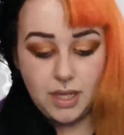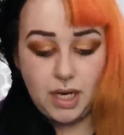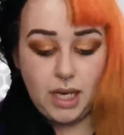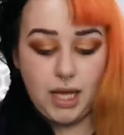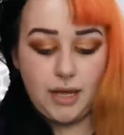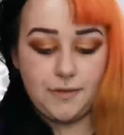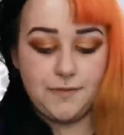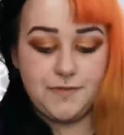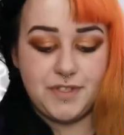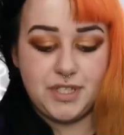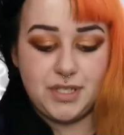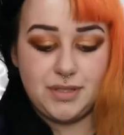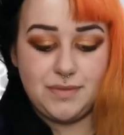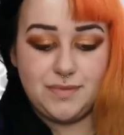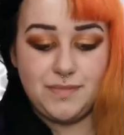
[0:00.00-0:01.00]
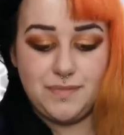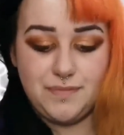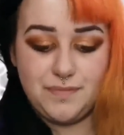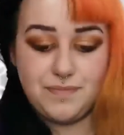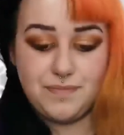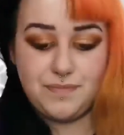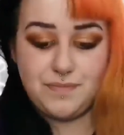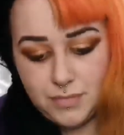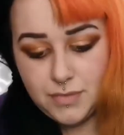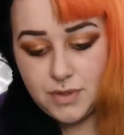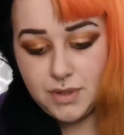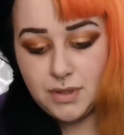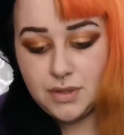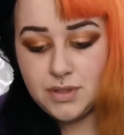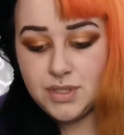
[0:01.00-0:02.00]
Gloves.
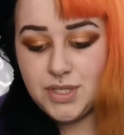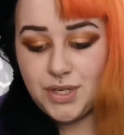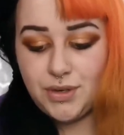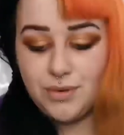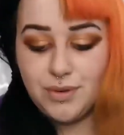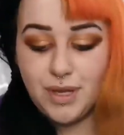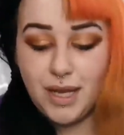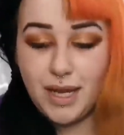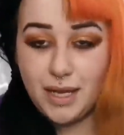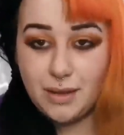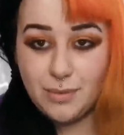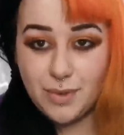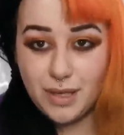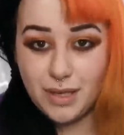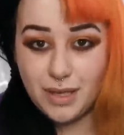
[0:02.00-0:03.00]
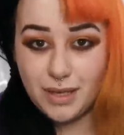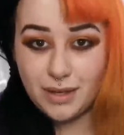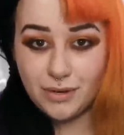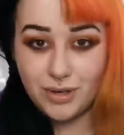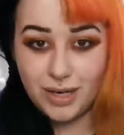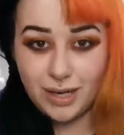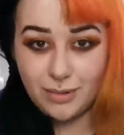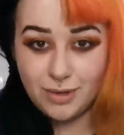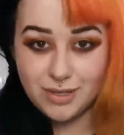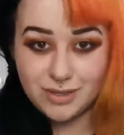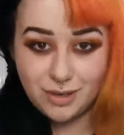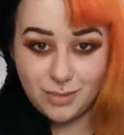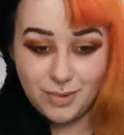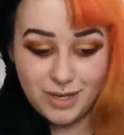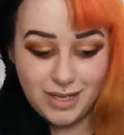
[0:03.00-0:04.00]
Don't hate me on how I
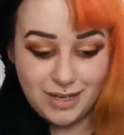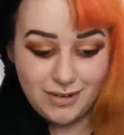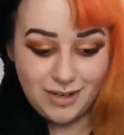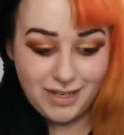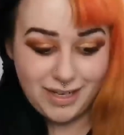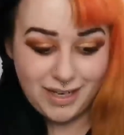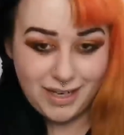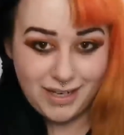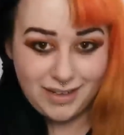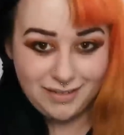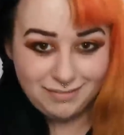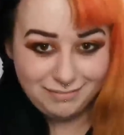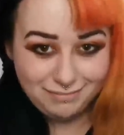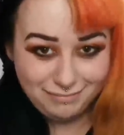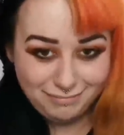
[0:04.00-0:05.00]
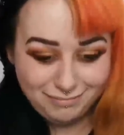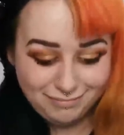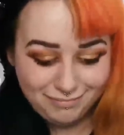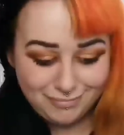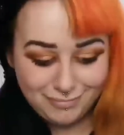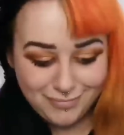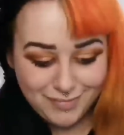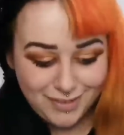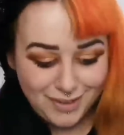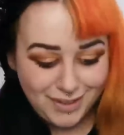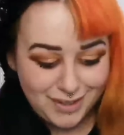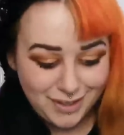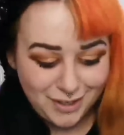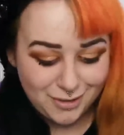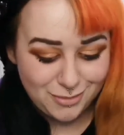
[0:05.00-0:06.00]
dye my hair, okay?
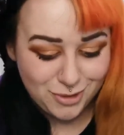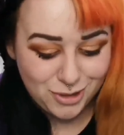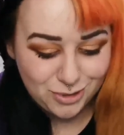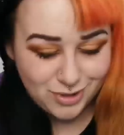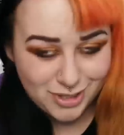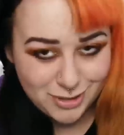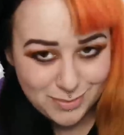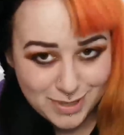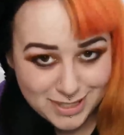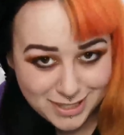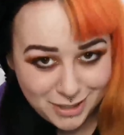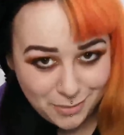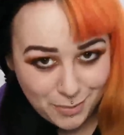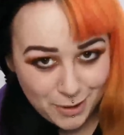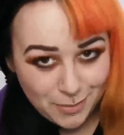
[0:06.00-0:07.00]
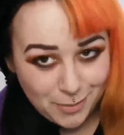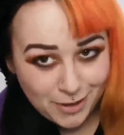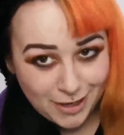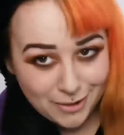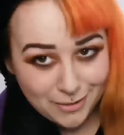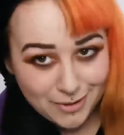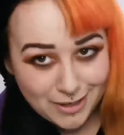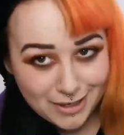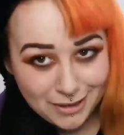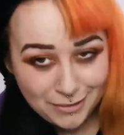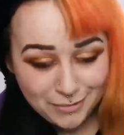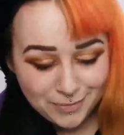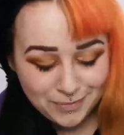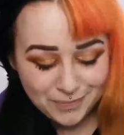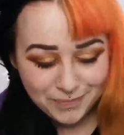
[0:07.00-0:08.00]
I'm sure there's messier people out there.